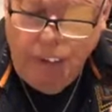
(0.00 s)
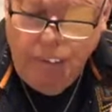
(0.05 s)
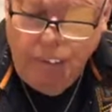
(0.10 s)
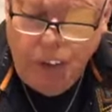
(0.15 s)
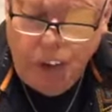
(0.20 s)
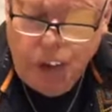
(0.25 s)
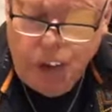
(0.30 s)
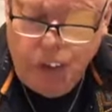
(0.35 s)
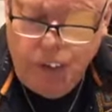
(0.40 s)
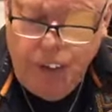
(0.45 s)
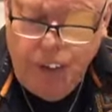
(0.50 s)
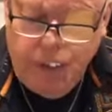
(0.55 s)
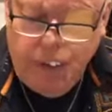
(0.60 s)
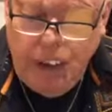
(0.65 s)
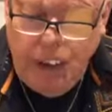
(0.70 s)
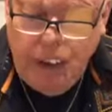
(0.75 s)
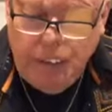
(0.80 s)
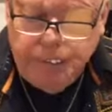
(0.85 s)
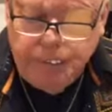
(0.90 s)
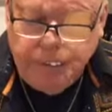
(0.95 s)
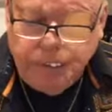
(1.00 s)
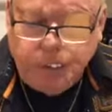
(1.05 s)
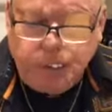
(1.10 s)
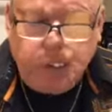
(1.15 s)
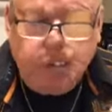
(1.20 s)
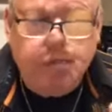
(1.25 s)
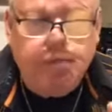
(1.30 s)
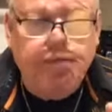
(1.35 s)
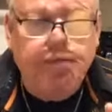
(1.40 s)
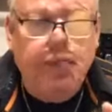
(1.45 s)
Verse 15,
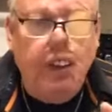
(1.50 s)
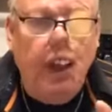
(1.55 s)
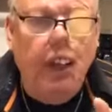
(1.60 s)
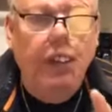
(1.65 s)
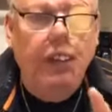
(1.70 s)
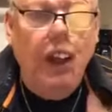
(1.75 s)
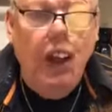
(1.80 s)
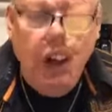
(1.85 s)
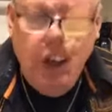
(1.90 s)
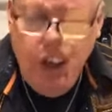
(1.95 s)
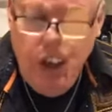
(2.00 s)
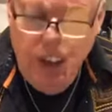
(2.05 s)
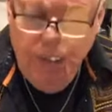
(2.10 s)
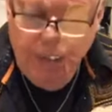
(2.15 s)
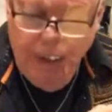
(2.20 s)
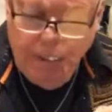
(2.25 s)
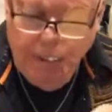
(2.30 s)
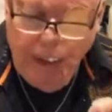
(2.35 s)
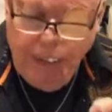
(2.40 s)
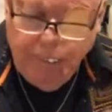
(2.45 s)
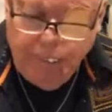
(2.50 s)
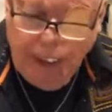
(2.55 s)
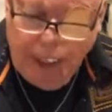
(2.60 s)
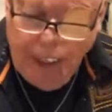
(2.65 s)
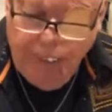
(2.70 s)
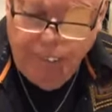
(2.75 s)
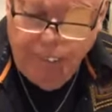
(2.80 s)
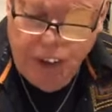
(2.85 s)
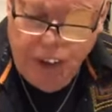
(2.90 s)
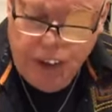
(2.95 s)
that you may be
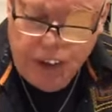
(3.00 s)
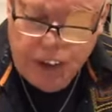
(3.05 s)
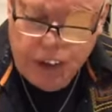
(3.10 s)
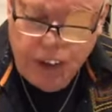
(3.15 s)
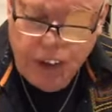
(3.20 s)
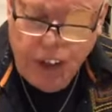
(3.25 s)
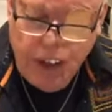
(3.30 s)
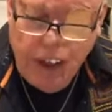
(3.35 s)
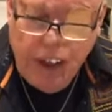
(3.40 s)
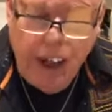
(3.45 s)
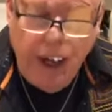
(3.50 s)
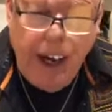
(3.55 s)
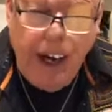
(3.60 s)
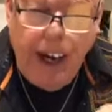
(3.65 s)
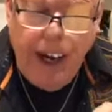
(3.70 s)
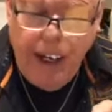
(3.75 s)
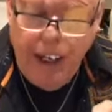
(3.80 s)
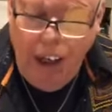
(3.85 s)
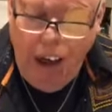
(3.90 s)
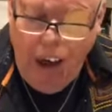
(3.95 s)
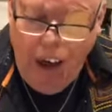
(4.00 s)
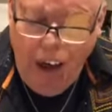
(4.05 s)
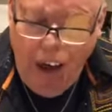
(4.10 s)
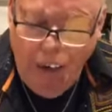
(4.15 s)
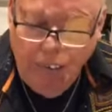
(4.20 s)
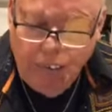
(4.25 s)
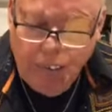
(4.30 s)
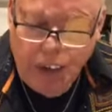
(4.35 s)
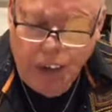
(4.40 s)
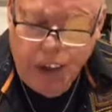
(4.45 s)
blameless and
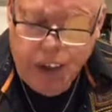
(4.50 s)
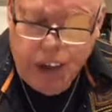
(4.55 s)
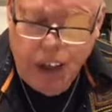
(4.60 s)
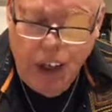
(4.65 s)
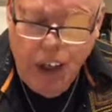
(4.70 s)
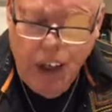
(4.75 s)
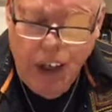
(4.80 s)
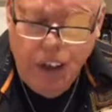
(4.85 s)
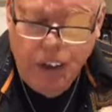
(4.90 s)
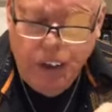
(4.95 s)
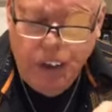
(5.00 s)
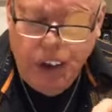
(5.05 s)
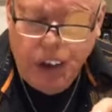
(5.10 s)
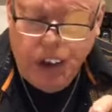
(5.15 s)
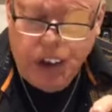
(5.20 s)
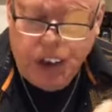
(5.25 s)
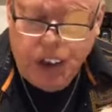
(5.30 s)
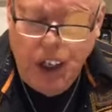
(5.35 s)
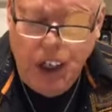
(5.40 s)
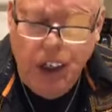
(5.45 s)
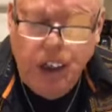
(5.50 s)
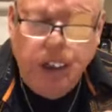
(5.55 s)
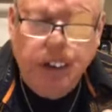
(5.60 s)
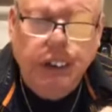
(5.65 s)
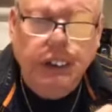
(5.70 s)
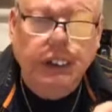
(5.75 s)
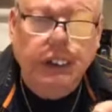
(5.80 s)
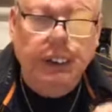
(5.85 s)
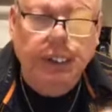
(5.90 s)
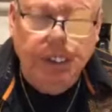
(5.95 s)
harmless, the
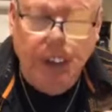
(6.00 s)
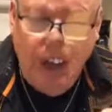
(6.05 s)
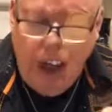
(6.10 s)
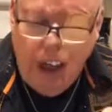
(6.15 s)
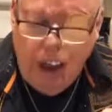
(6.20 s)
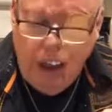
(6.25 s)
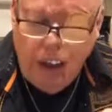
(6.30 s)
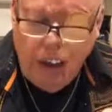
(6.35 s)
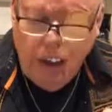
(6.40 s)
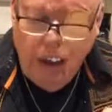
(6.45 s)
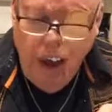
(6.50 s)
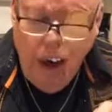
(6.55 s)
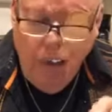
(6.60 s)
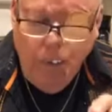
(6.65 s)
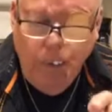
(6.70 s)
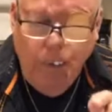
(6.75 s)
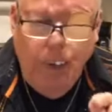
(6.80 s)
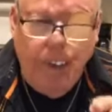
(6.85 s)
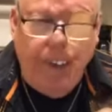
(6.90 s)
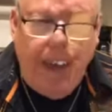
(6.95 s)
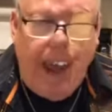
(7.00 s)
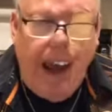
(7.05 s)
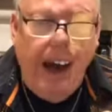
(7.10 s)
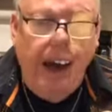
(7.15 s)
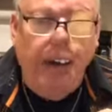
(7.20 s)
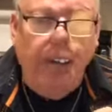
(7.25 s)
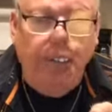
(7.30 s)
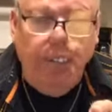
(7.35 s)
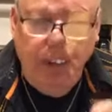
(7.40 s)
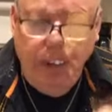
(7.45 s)
sons of God,
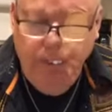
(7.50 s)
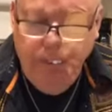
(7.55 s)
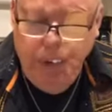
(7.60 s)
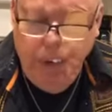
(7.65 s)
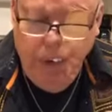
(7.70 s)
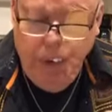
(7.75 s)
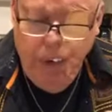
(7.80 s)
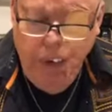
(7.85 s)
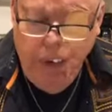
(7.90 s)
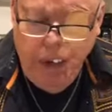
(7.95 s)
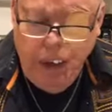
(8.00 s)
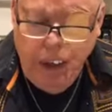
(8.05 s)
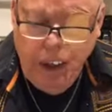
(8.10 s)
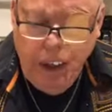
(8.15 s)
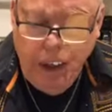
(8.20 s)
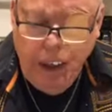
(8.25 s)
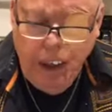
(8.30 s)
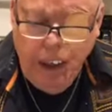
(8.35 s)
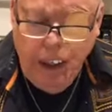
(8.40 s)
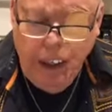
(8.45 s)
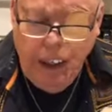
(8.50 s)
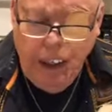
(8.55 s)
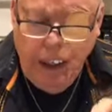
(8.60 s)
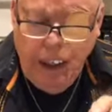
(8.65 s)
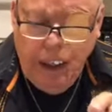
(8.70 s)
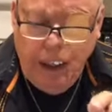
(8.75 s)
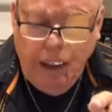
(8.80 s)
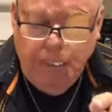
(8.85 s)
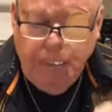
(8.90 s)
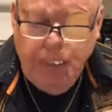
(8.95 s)
without rebuke,
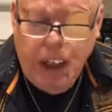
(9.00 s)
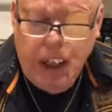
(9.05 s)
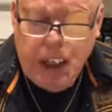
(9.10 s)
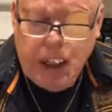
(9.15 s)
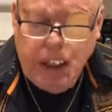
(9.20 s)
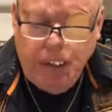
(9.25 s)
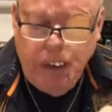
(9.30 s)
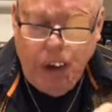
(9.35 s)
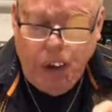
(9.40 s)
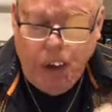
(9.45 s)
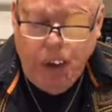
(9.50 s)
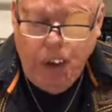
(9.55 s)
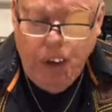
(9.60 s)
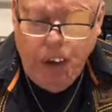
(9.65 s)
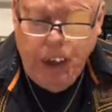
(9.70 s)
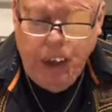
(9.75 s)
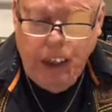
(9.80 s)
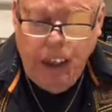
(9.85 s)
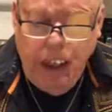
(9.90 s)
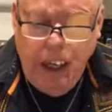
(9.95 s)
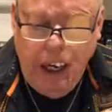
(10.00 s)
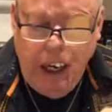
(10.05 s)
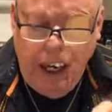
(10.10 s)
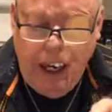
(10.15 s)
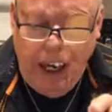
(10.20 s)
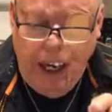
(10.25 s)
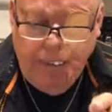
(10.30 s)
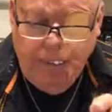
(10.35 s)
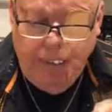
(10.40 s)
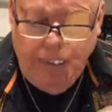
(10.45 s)
in the midst of a crooked
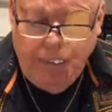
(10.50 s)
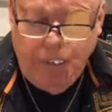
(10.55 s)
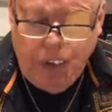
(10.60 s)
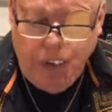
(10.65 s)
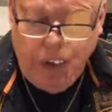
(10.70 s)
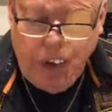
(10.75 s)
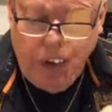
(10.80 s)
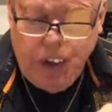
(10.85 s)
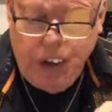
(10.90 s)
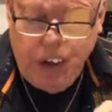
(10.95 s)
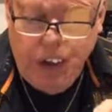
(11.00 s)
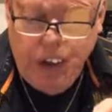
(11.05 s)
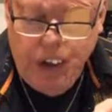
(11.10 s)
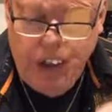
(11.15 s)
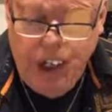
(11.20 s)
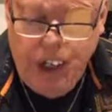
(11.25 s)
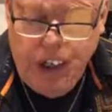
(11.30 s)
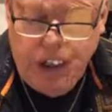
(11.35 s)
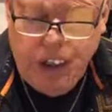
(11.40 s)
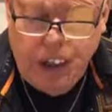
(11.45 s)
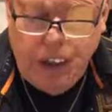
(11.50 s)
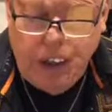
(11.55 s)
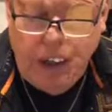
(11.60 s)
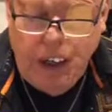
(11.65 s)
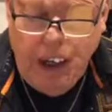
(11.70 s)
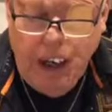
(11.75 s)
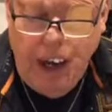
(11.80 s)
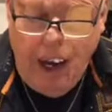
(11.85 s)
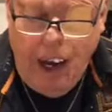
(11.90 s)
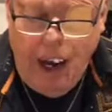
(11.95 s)
and perverse nation,
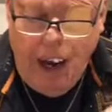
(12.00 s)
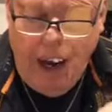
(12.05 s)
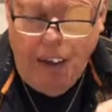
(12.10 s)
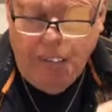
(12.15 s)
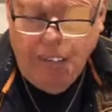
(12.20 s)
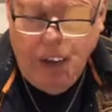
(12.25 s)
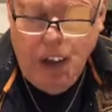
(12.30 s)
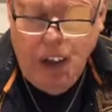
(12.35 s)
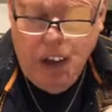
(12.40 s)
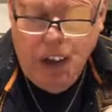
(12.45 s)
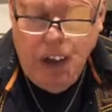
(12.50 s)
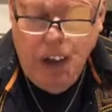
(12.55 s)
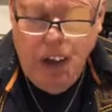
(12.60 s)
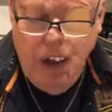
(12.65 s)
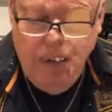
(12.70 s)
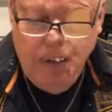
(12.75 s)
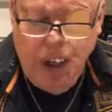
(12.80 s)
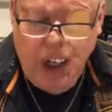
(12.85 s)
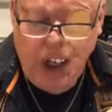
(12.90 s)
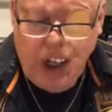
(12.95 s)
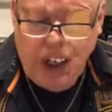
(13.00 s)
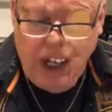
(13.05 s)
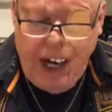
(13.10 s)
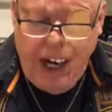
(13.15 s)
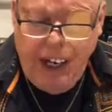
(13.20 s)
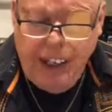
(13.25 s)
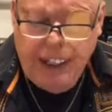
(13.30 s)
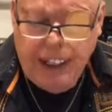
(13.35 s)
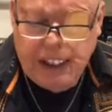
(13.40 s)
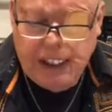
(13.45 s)
among whom ye
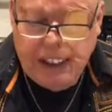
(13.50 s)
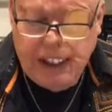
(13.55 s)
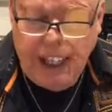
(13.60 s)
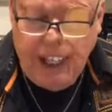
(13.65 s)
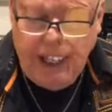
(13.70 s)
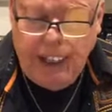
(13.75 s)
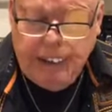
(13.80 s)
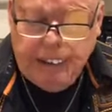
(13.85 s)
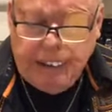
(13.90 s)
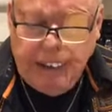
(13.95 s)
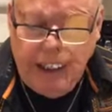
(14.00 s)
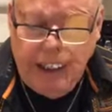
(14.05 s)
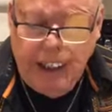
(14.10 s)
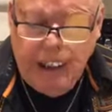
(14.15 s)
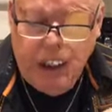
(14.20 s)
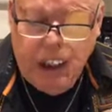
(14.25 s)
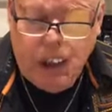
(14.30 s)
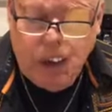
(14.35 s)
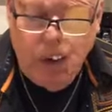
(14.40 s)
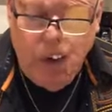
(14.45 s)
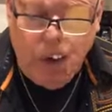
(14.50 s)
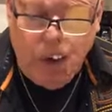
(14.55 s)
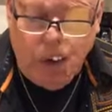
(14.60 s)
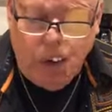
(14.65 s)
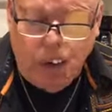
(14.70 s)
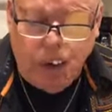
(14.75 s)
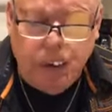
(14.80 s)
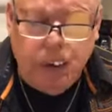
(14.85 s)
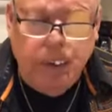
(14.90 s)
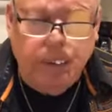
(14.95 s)
shine as lights in this
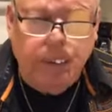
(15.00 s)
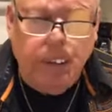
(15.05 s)
world.